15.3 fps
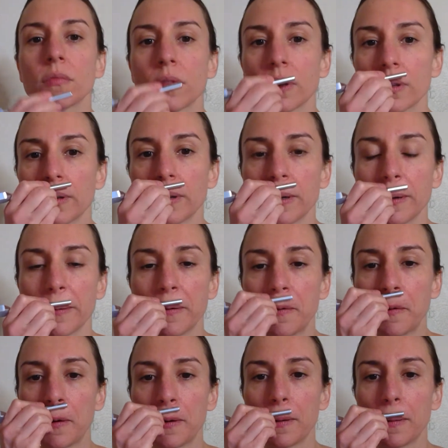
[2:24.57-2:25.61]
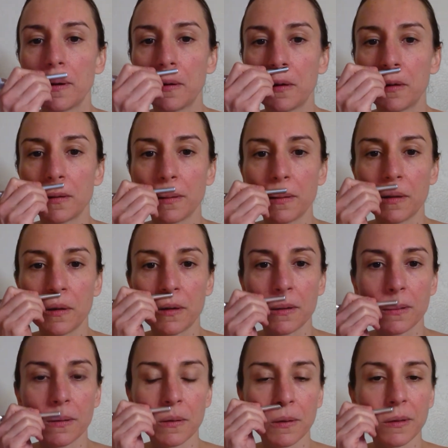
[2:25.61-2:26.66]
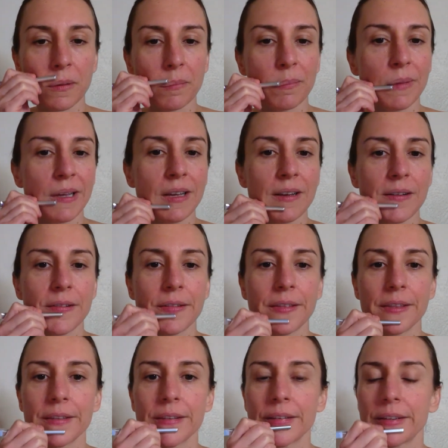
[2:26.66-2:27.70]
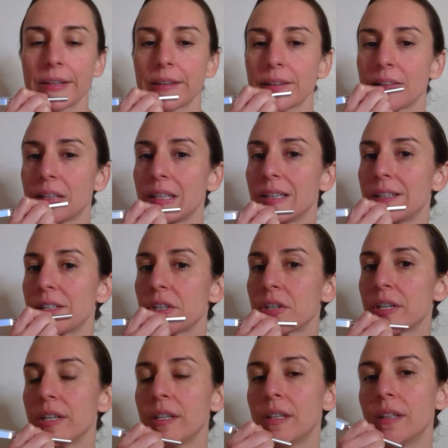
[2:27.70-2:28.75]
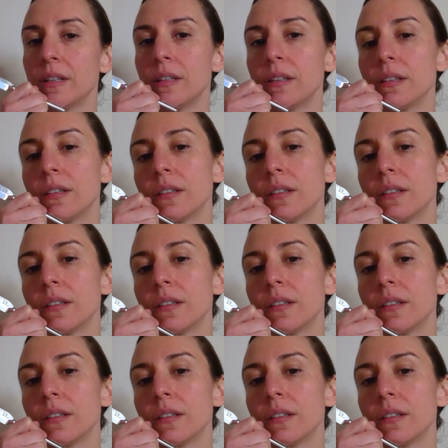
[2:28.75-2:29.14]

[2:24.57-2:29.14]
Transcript: and go along the mouth and the chin.